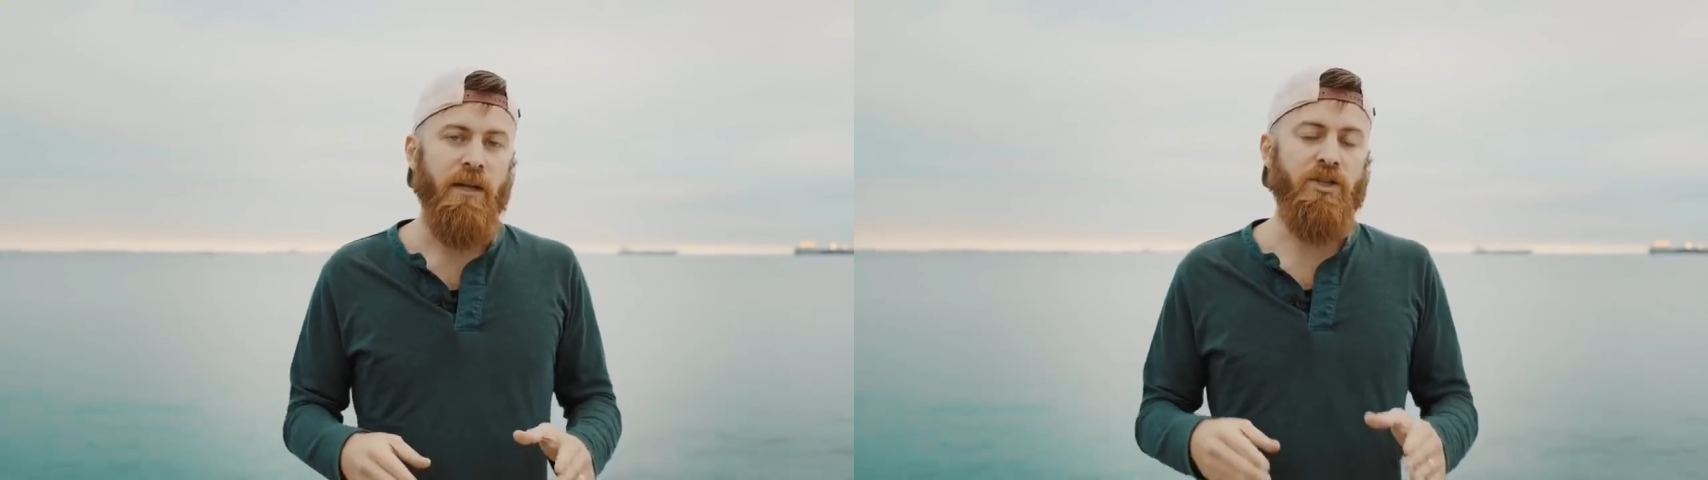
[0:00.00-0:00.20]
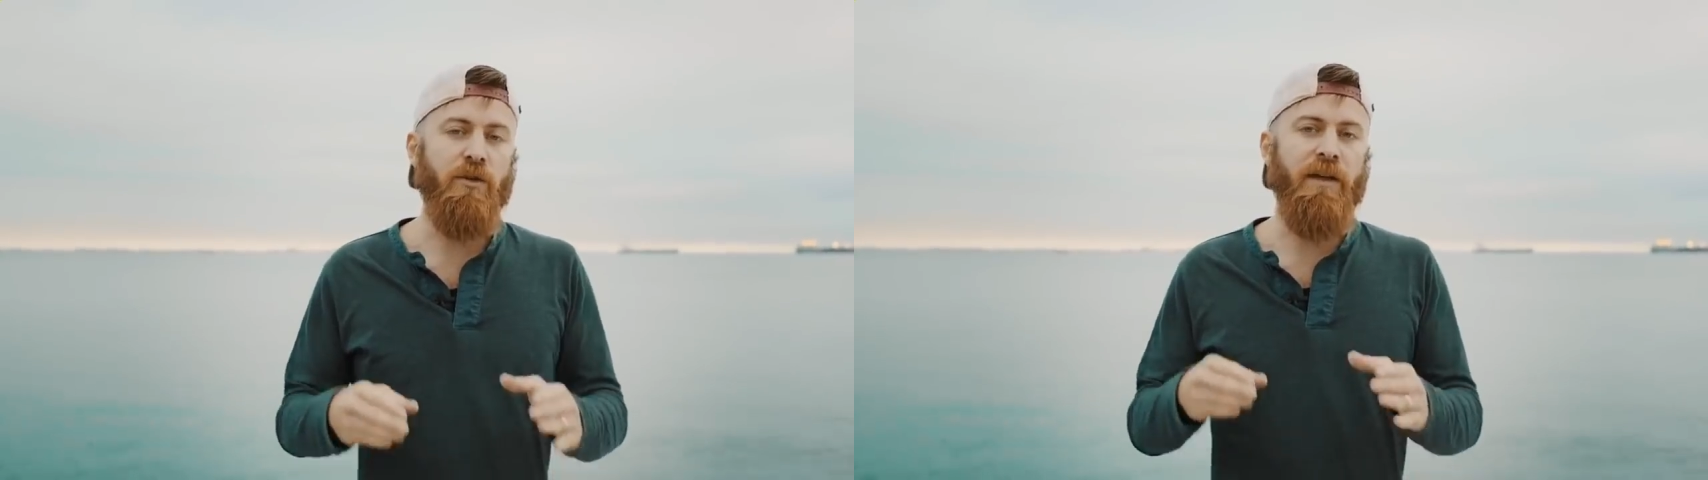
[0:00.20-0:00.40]
In
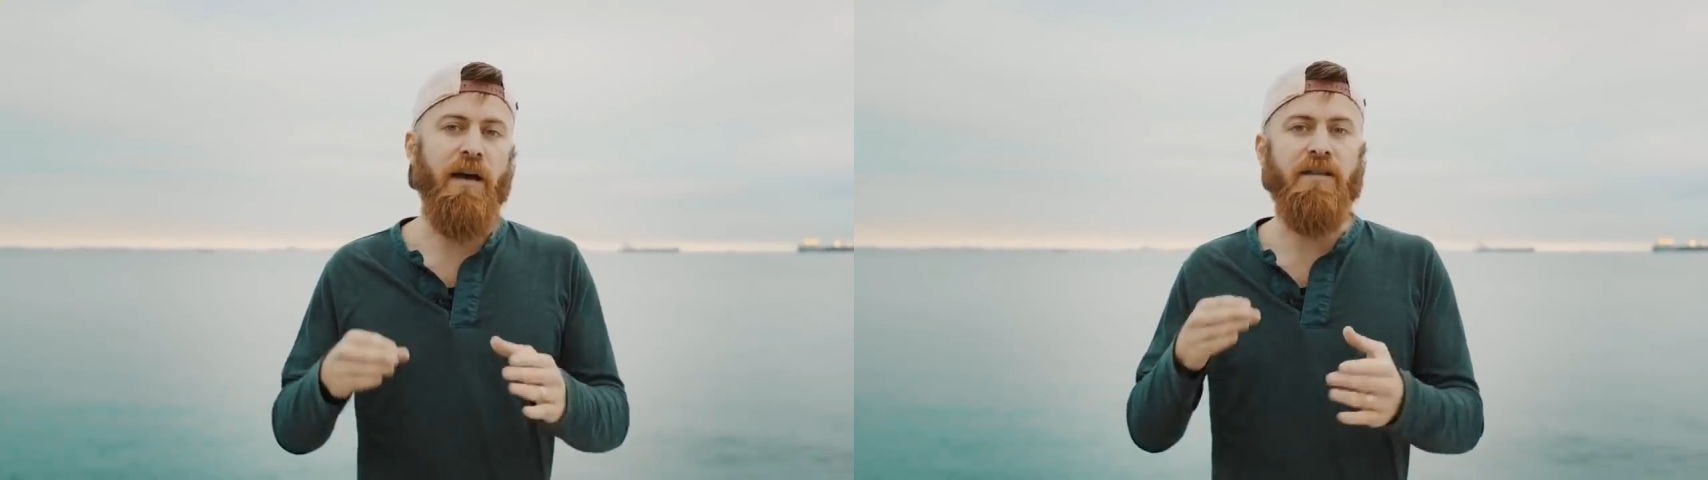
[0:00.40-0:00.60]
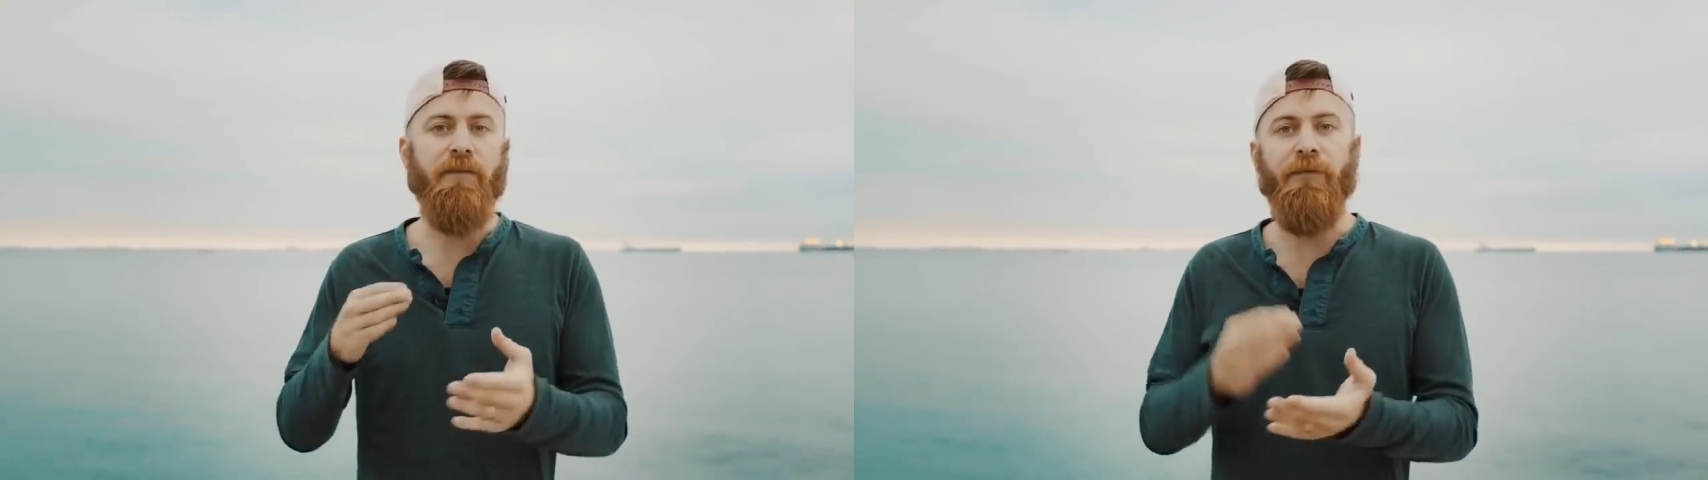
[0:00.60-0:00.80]

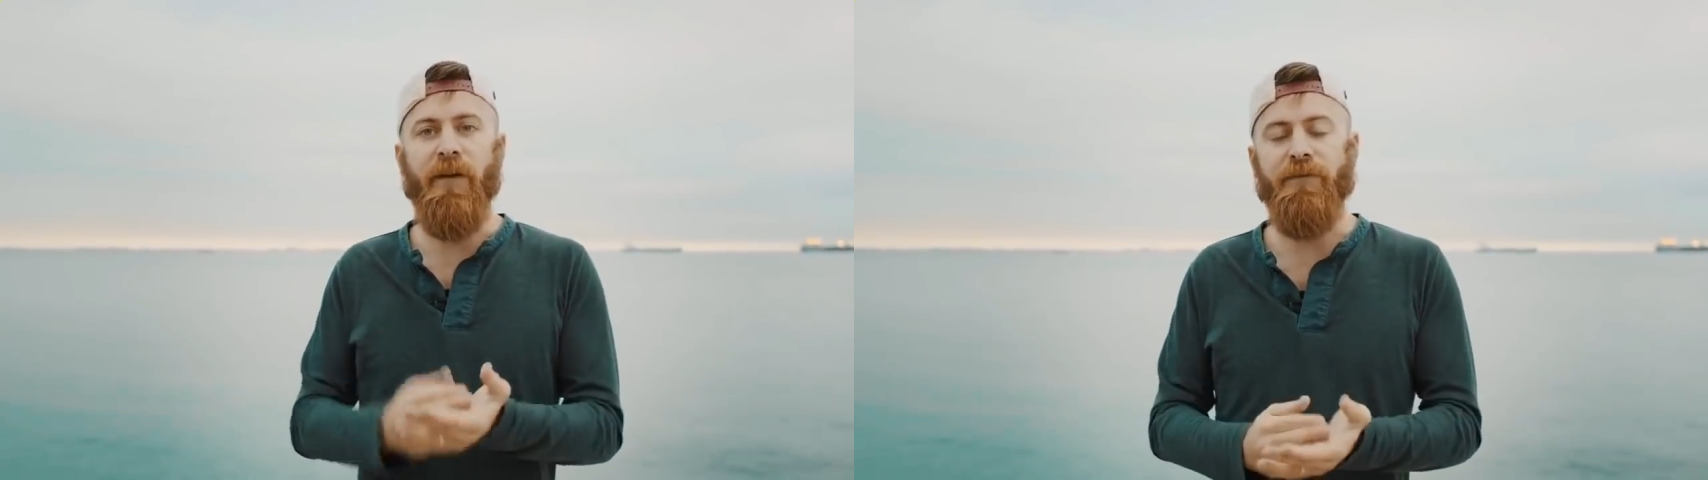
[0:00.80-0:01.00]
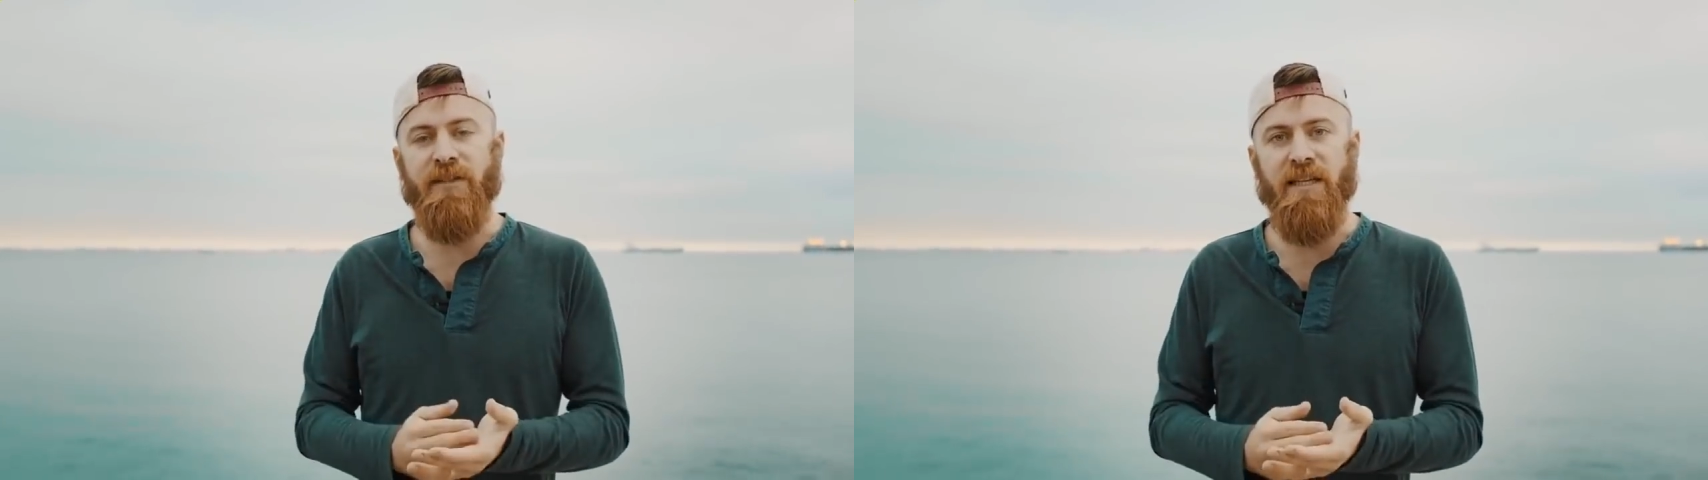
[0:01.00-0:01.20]

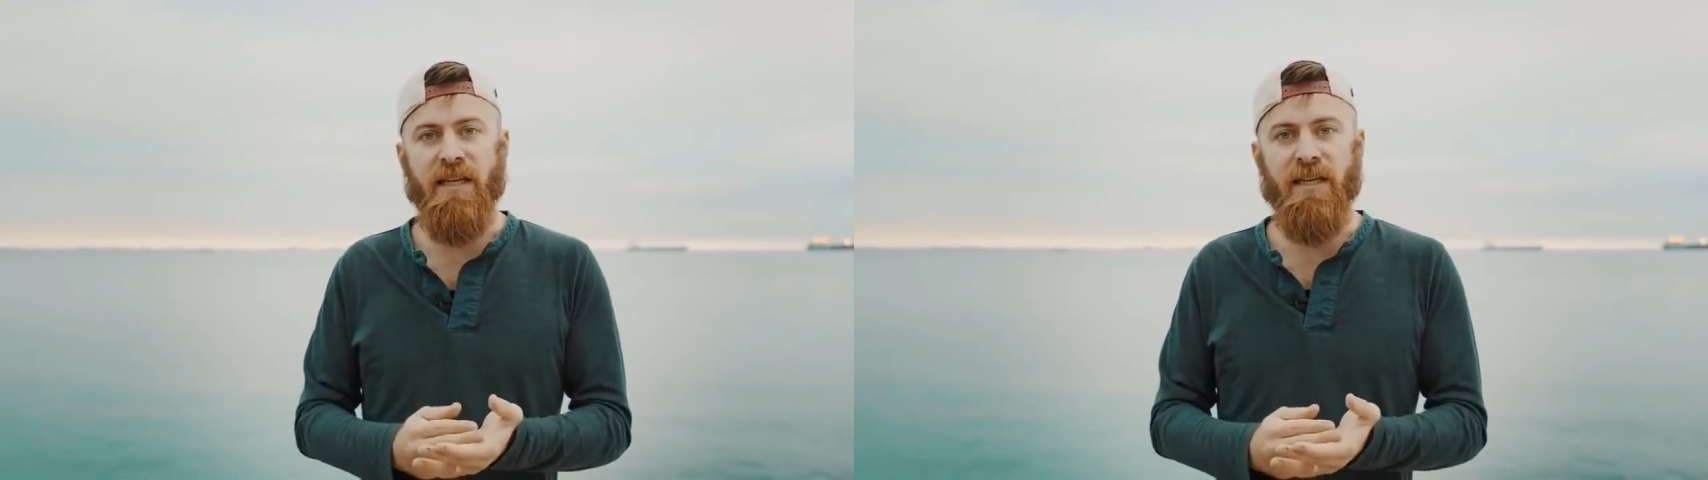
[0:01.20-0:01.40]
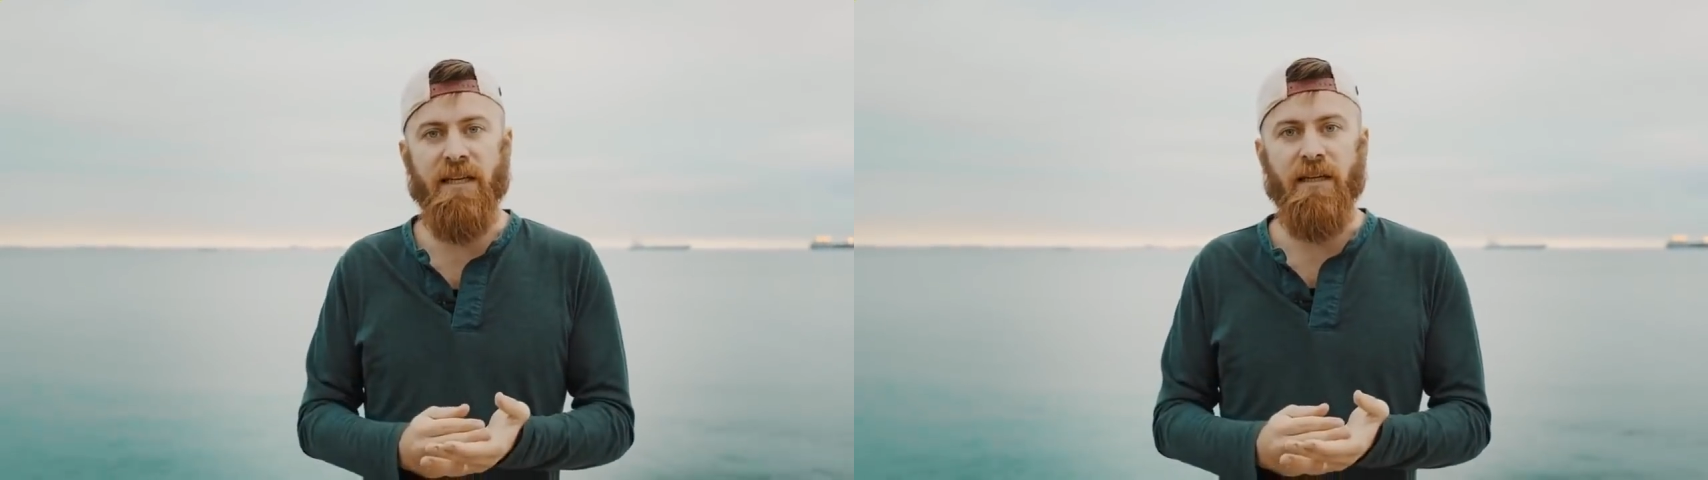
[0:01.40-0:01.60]

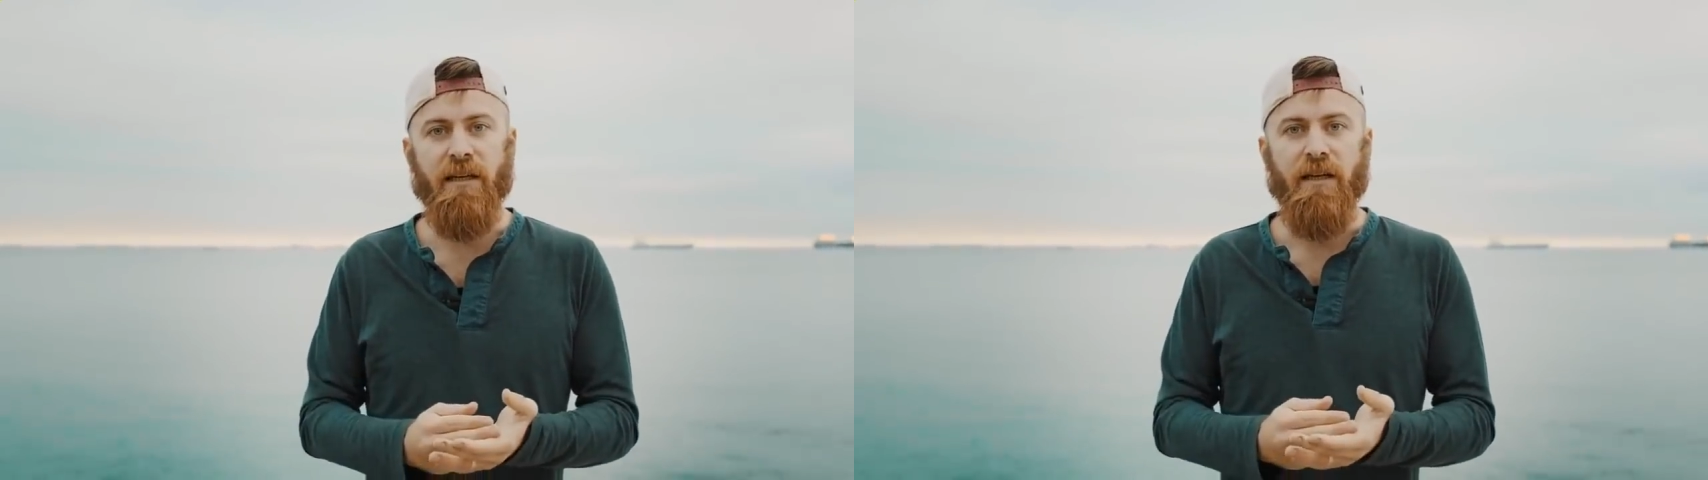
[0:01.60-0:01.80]
2015,